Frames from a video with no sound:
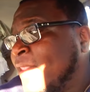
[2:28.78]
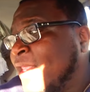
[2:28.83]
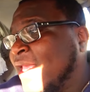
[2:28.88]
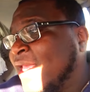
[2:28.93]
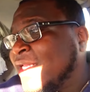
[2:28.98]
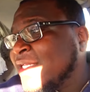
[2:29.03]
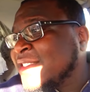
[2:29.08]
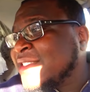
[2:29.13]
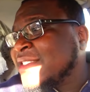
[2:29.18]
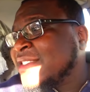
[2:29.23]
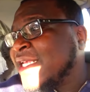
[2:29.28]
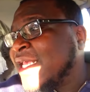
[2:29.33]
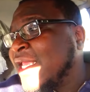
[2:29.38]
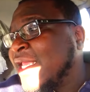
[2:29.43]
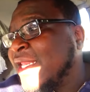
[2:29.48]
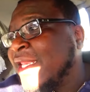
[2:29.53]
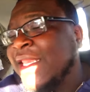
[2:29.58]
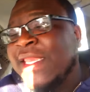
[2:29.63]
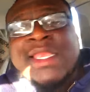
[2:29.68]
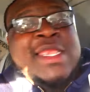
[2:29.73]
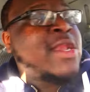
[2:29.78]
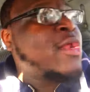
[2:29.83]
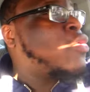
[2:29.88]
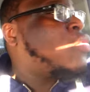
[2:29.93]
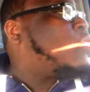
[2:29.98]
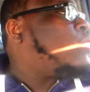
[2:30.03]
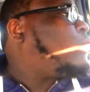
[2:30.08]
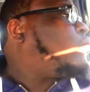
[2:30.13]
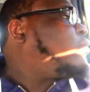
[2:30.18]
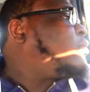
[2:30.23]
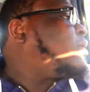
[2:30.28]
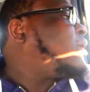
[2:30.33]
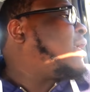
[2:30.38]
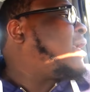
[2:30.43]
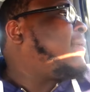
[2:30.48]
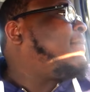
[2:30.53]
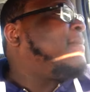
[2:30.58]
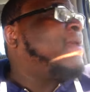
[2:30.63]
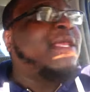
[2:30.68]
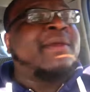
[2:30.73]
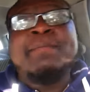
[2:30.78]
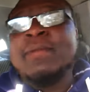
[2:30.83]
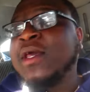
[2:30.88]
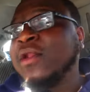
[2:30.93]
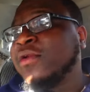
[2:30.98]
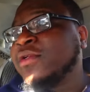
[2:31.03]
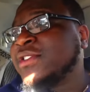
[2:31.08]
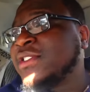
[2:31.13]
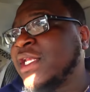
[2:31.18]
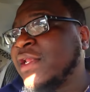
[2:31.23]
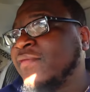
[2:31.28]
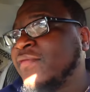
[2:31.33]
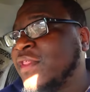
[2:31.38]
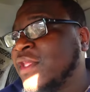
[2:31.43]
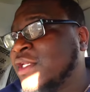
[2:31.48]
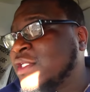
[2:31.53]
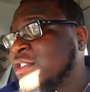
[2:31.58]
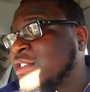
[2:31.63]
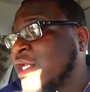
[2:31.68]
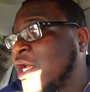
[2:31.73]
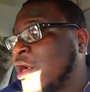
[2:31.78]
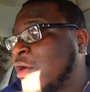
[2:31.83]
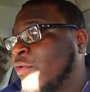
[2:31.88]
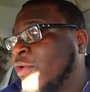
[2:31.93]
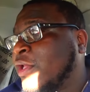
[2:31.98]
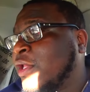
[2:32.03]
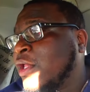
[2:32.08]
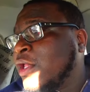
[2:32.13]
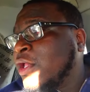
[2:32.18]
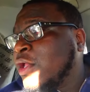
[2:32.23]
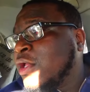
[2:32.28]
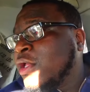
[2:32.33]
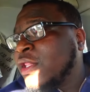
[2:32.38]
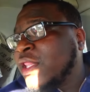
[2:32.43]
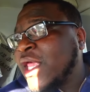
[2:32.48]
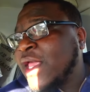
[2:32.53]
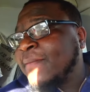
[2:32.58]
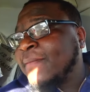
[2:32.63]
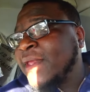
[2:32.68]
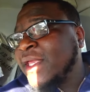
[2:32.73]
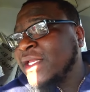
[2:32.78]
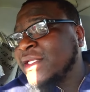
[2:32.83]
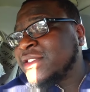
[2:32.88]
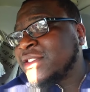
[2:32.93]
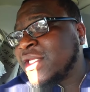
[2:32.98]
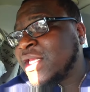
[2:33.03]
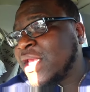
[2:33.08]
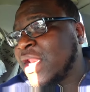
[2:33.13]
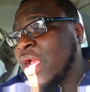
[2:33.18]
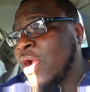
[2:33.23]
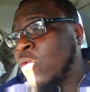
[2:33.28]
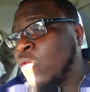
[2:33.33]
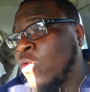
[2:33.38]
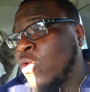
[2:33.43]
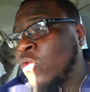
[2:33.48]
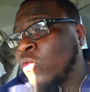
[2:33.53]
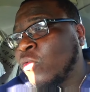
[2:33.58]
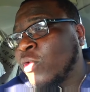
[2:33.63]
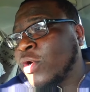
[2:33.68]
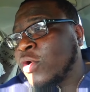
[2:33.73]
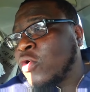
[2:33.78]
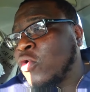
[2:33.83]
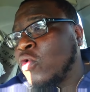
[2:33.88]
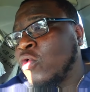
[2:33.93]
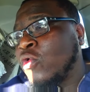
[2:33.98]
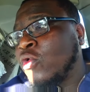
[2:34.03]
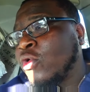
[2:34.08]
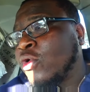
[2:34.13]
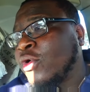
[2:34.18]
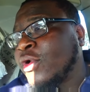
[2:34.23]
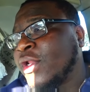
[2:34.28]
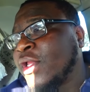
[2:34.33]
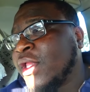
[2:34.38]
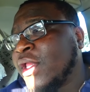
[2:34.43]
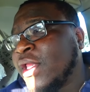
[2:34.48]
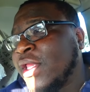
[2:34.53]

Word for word: and say no and be better safe than sorry. That being said, I won't record